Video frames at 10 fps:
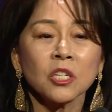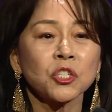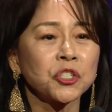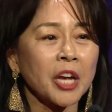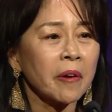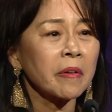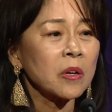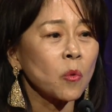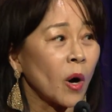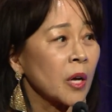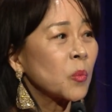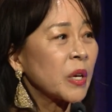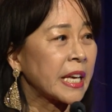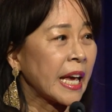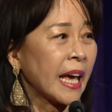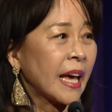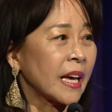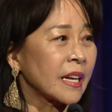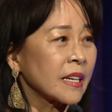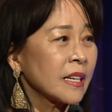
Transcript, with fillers: sharing what we can,